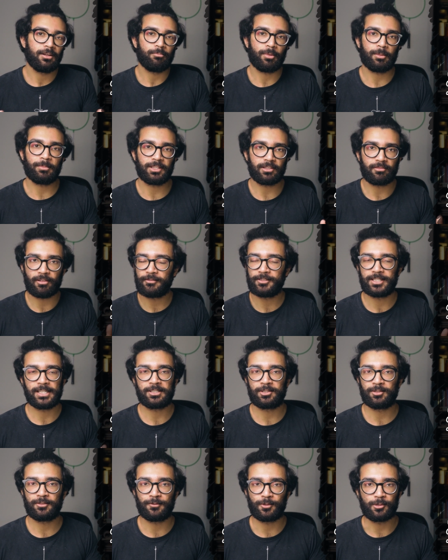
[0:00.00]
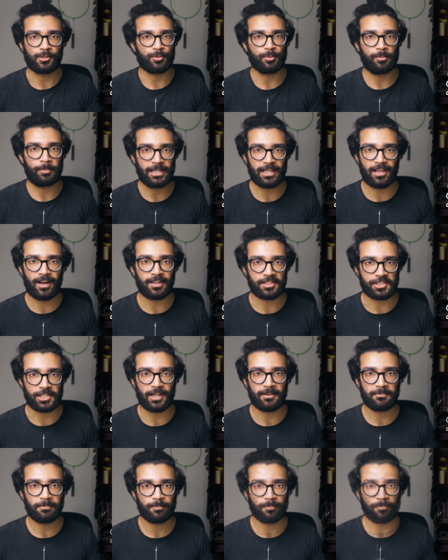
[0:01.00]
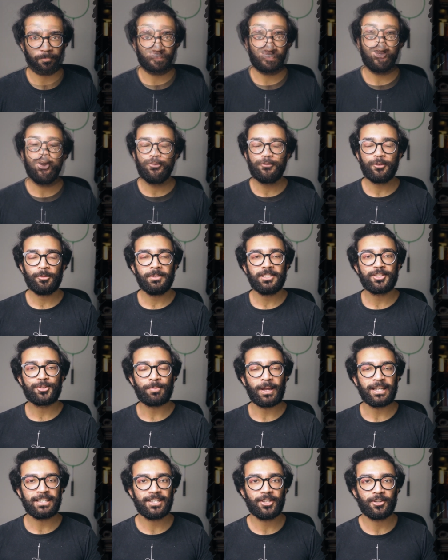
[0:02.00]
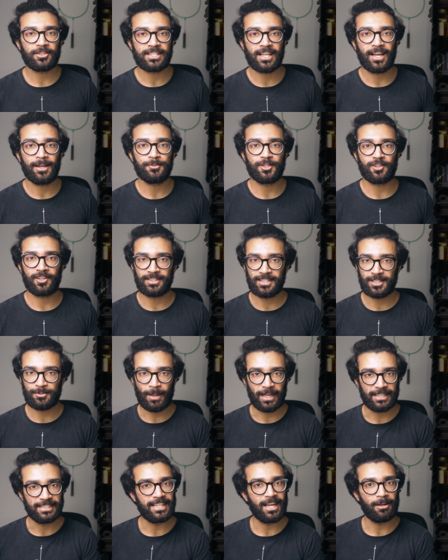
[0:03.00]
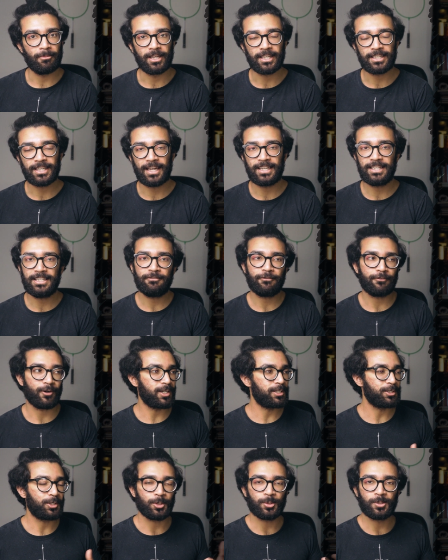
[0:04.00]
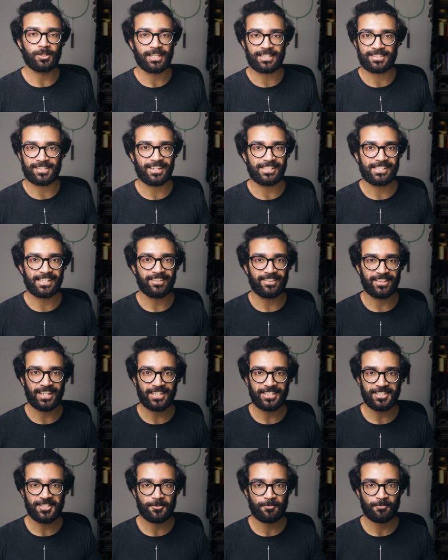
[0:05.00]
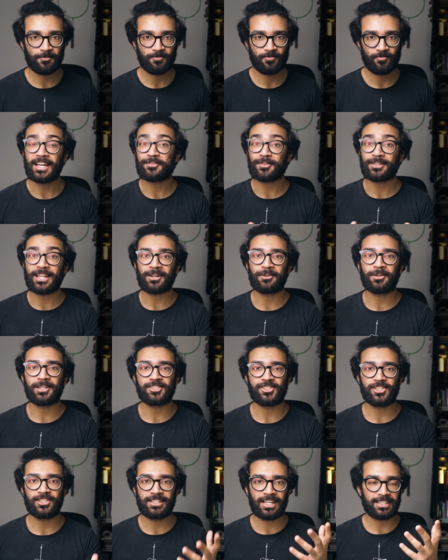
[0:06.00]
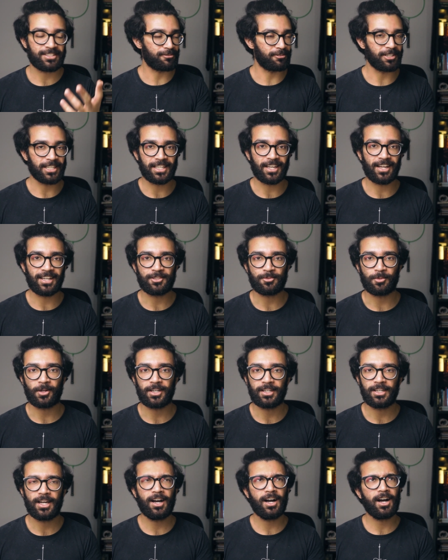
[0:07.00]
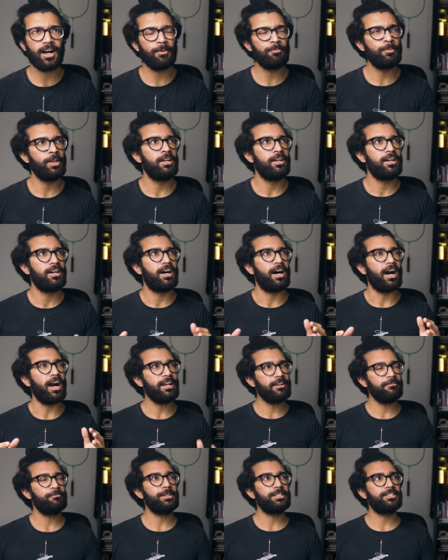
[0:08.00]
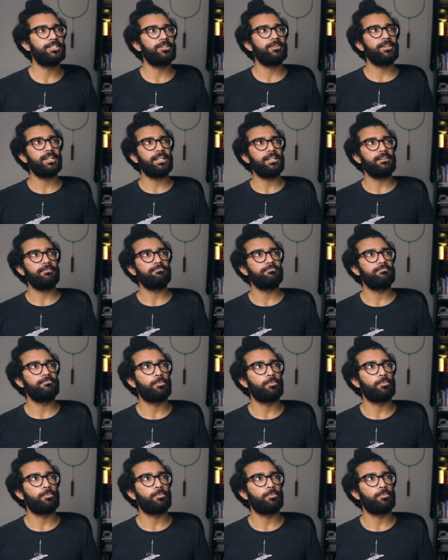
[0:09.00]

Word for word: maybe the gravitational force would be larger. How have you been spending your time during this pandemic? Any fun, cool, exciting things? Thanks for that question. That's a really nice one. Uh, I have been doing